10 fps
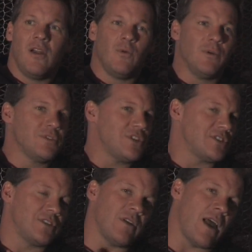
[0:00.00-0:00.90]
we were
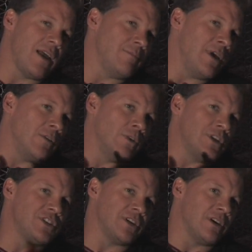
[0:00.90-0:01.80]
just. I had met
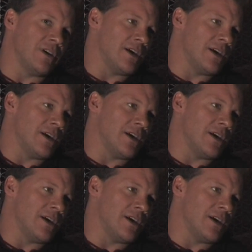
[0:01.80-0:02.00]
Rich uh,